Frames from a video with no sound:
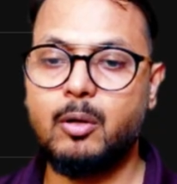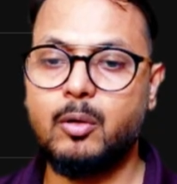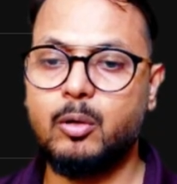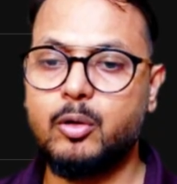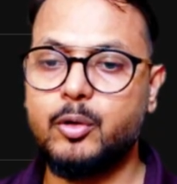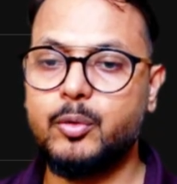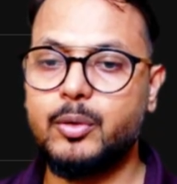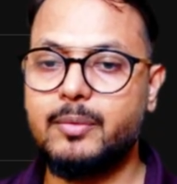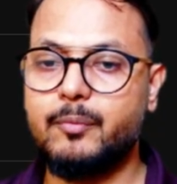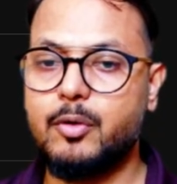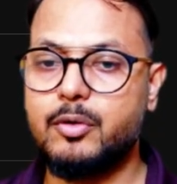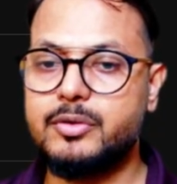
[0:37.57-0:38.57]
Although you
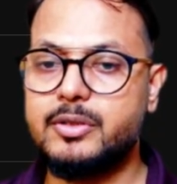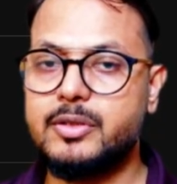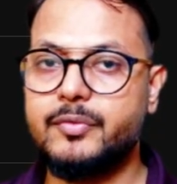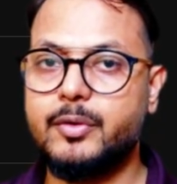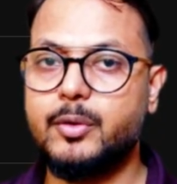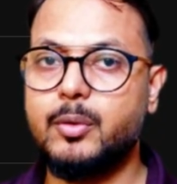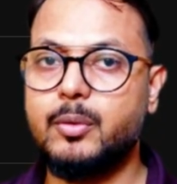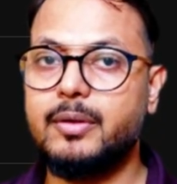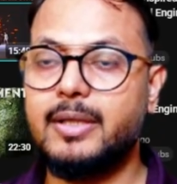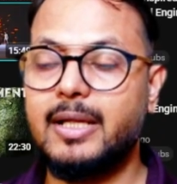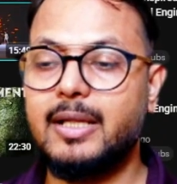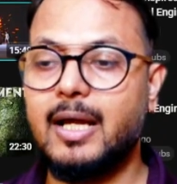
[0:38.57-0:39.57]
can watch this video,
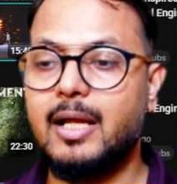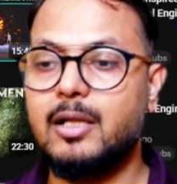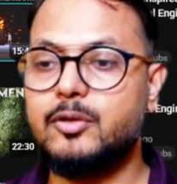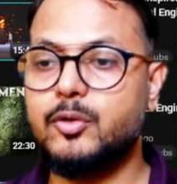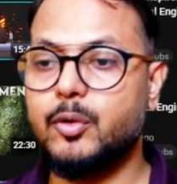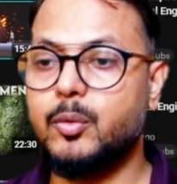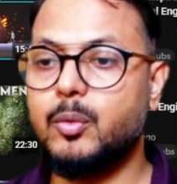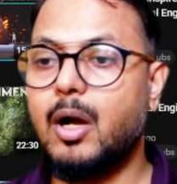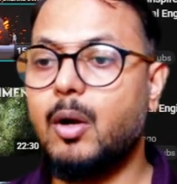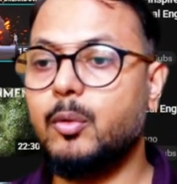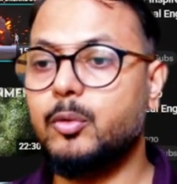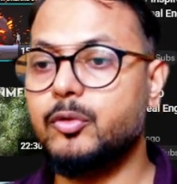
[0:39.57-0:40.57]
then I'll show you
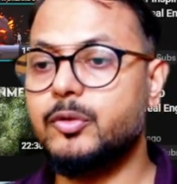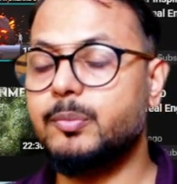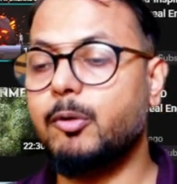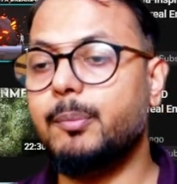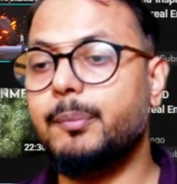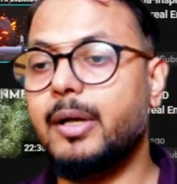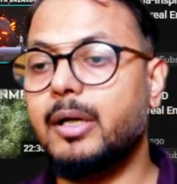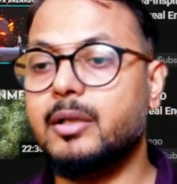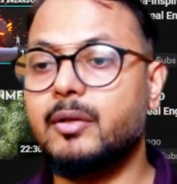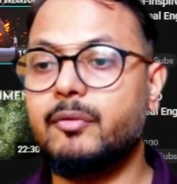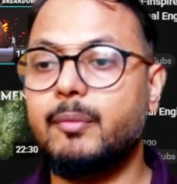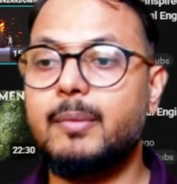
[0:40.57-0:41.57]
how to spawn
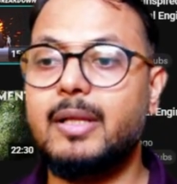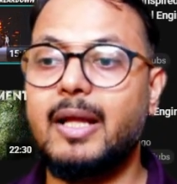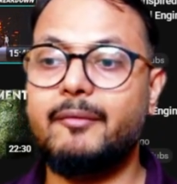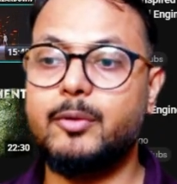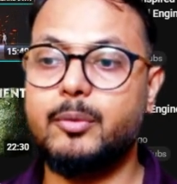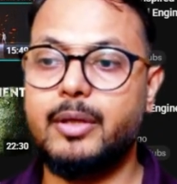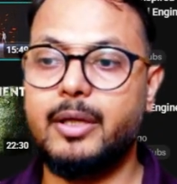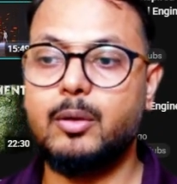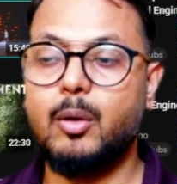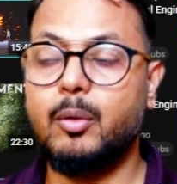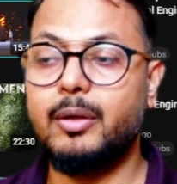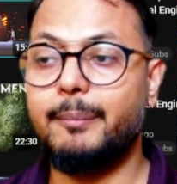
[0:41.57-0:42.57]
particle from left to right
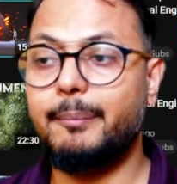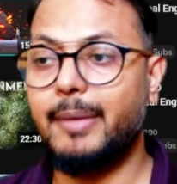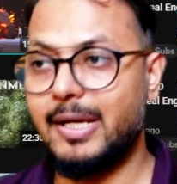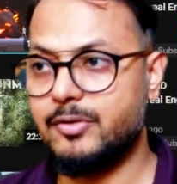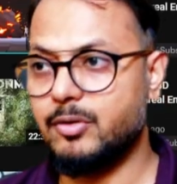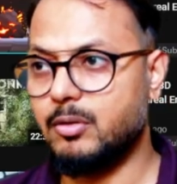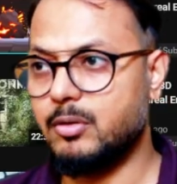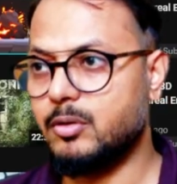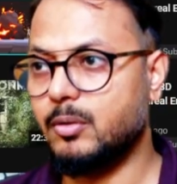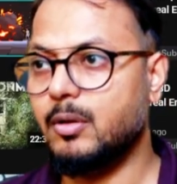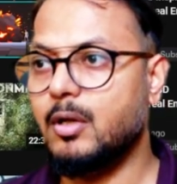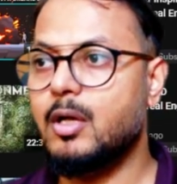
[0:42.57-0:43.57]
on a mesh also.